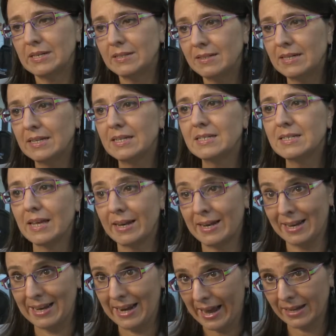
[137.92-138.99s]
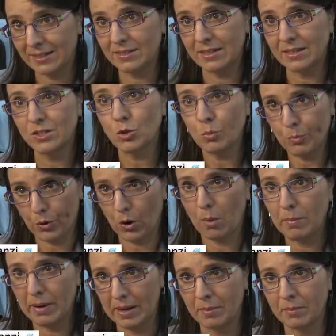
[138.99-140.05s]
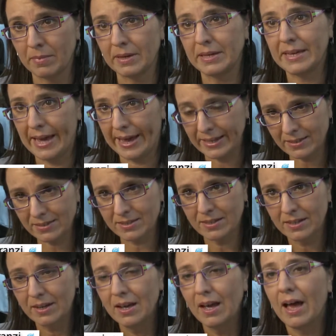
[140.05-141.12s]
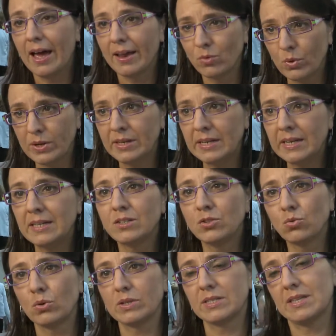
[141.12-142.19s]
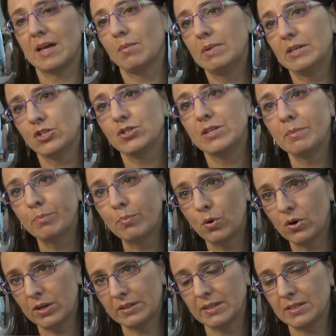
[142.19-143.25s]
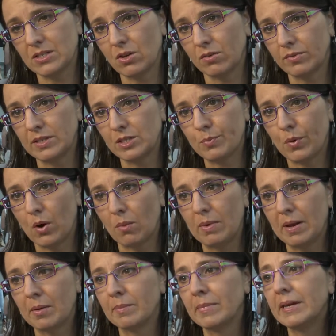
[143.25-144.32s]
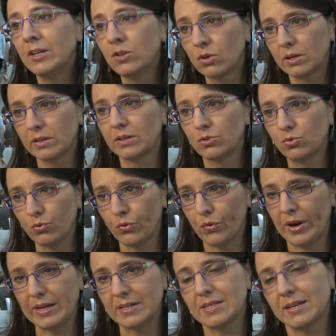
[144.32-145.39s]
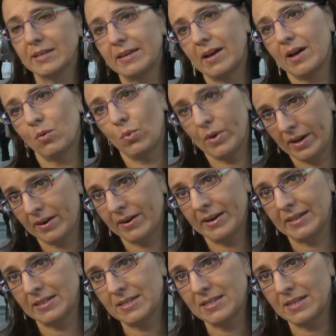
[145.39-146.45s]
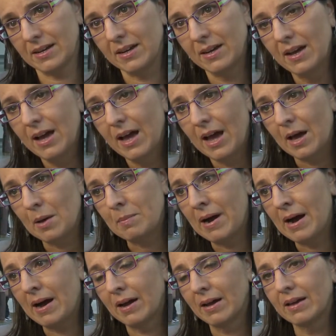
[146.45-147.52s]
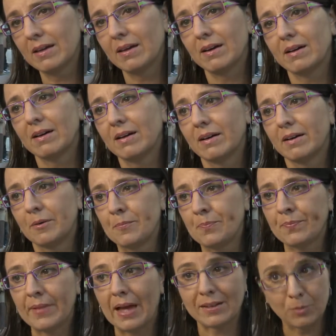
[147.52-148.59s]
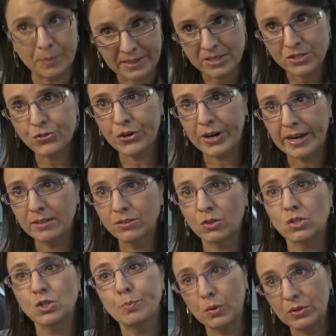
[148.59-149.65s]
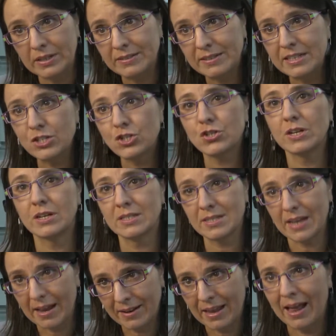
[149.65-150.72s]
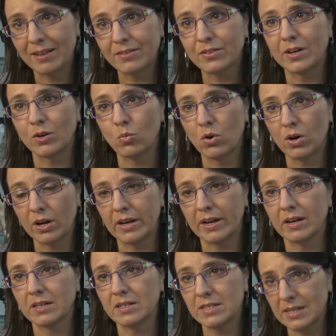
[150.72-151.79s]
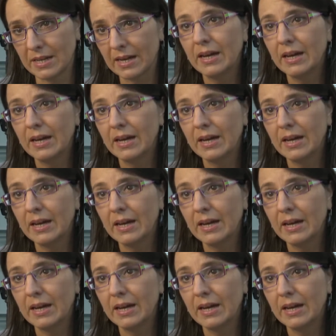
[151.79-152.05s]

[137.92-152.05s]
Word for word: It is a neglected problem yet, and we need to establish the importance of this problem in order to raise awareness among um, administrators, politicians, and healthcare workers